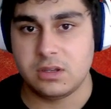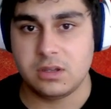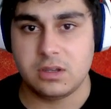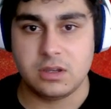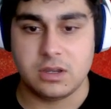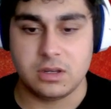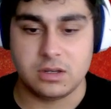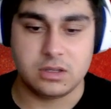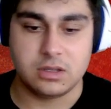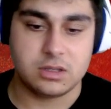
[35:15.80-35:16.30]

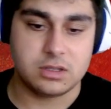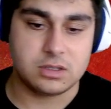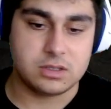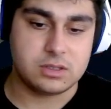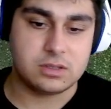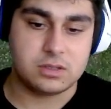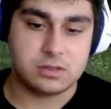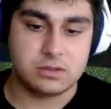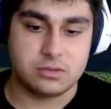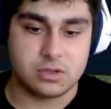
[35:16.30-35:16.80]
I think
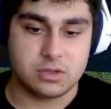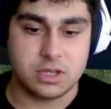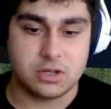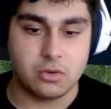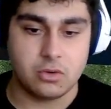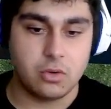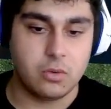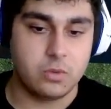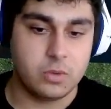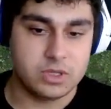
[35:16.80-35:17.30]
it's you can
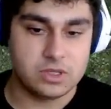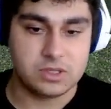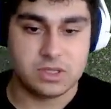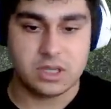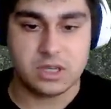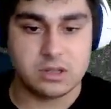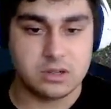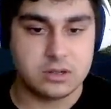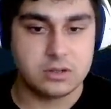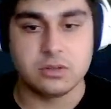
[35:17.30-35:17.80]
always
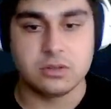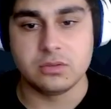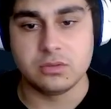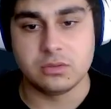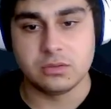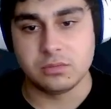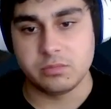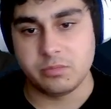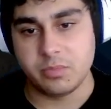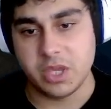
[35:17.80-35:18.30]
get a
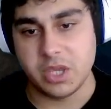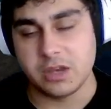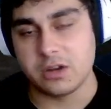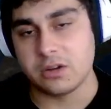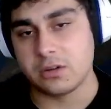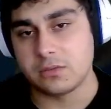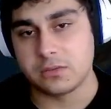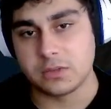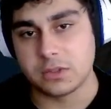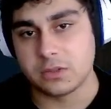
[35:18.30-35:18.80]
new pair
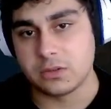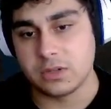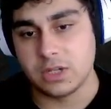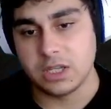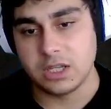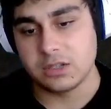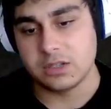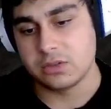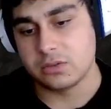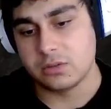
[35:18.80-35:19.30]
of
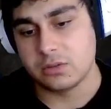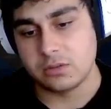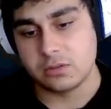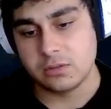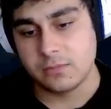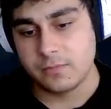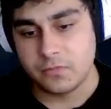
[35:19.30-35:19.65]
grenades or